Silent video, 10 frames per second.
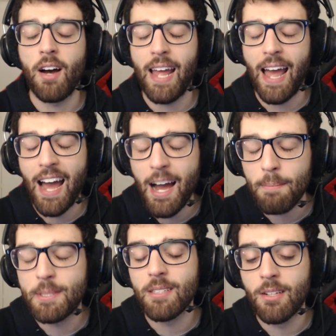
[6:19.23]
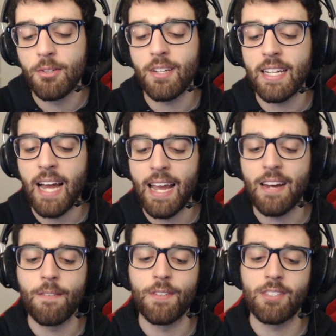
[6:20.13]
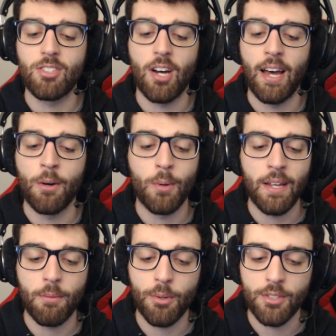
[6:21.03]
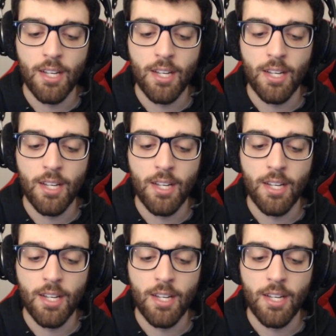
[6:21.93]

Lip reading: I absolutely hated this title. It was